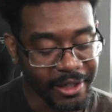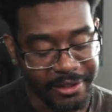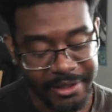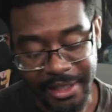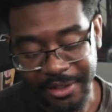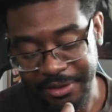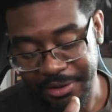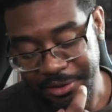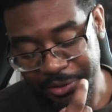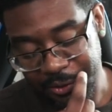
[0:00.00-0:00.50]

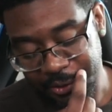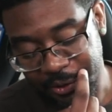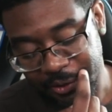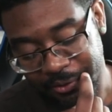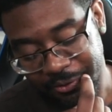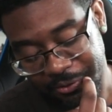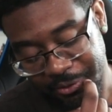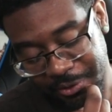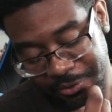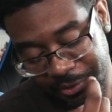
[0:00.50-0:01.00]
that's gonna do
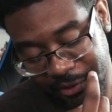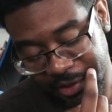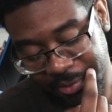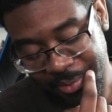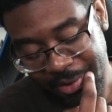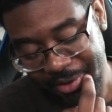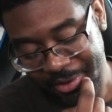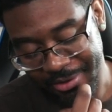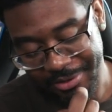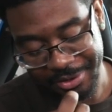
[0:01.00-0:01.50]
it for
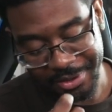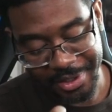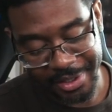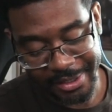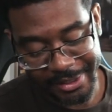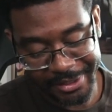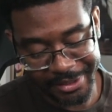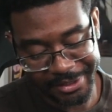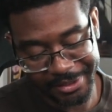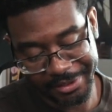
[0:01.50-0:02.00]
fundamentals, you
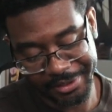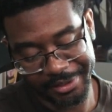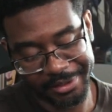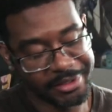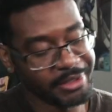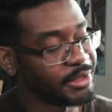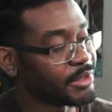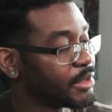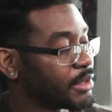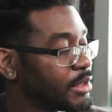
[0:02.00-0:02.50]
guys.
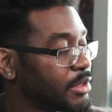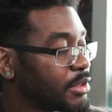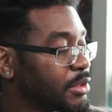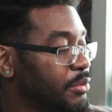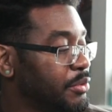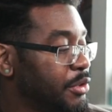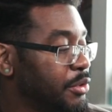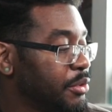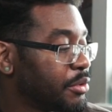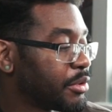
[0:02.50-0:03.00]
Just
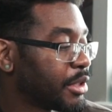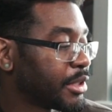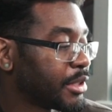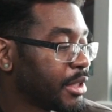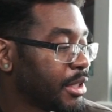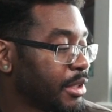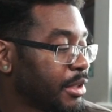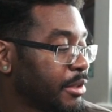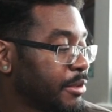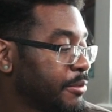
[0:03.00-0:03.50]
gonna do it right
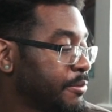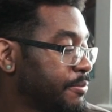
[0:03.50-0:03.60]
there.